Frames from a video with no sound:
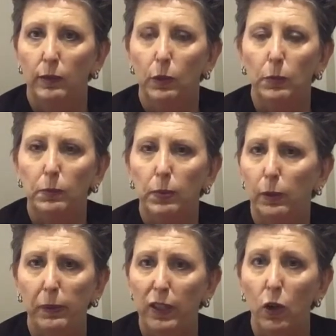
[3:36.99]
Well,
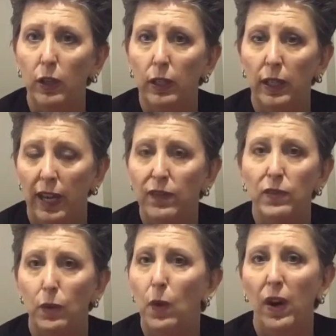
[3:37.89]
probably not, and you'd have
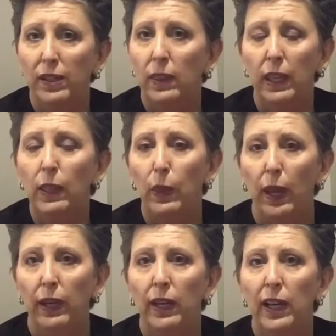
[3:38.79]
every right to think
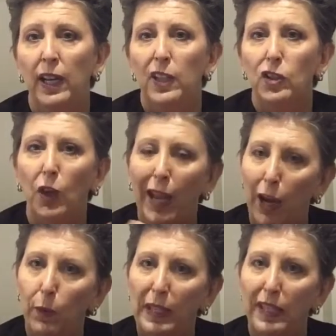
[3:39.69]
that. So
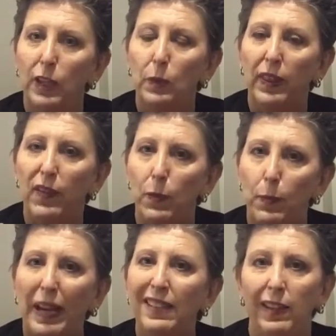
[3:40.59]
how we deal with even
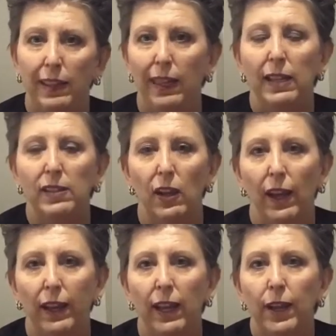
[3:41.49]
basic things
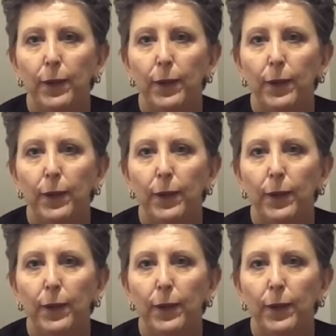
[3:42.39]
like